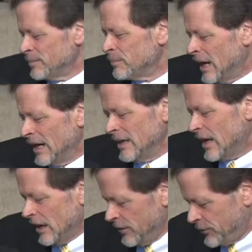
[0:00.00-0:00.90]
my
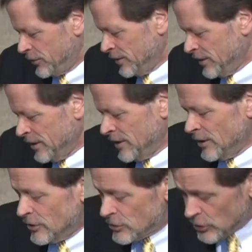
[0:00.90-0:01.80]
life
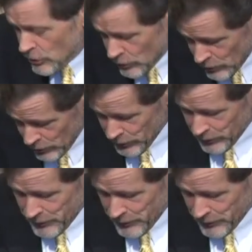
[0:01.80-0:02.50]
to you.